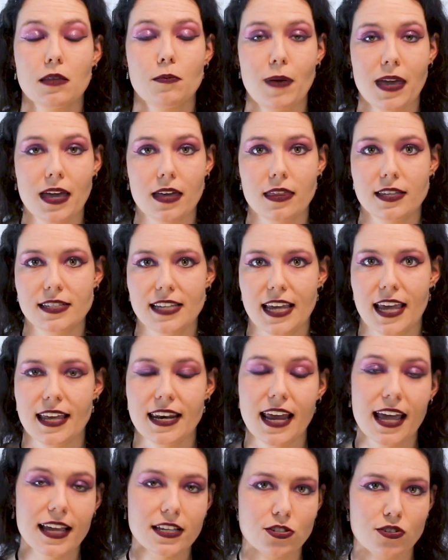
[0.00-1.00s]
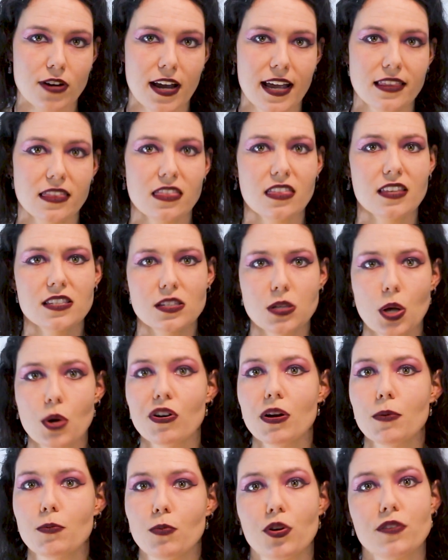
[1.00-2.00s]
The bigger the DNA strand, the
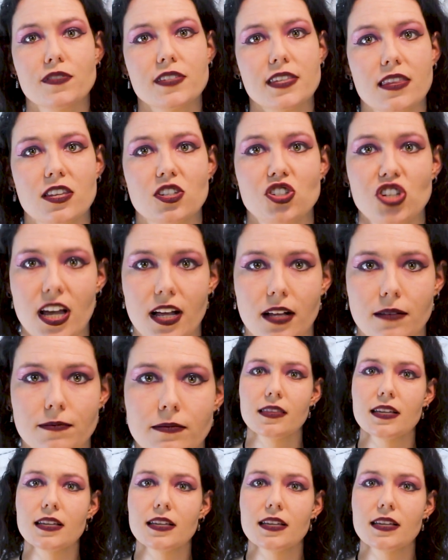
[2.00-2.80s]
slower it moves in the gel.